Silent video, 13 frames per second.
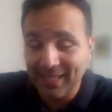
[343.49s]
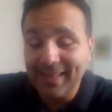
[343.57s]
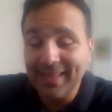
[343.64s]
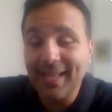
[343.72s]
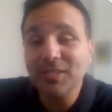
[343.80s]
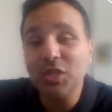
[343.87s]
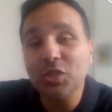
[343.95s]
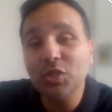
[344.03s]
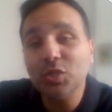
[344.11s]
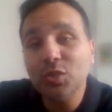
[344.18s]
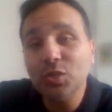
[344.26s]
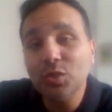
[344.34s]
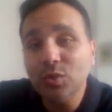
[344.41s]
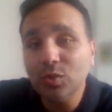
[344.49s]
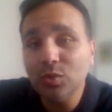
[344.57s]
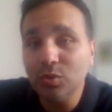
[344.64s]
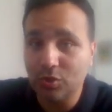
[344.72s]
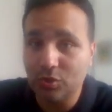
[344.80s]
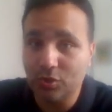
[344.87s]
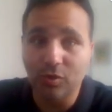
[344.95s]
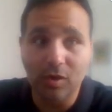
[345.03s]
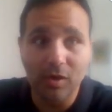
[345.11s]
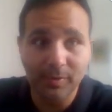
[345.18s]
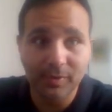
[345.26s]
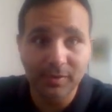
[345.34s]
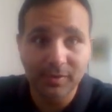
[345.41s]
That's a huge
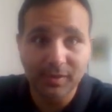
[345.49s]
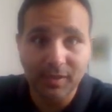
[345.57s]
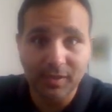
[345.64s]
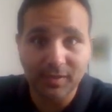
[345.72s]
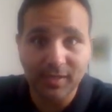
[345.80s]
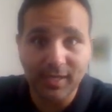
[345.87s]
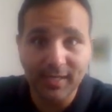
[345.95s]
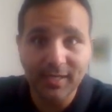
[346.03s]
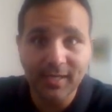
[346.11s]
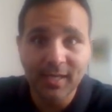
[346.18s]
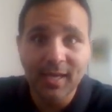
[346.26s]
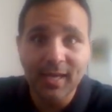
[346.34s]
drop, okay?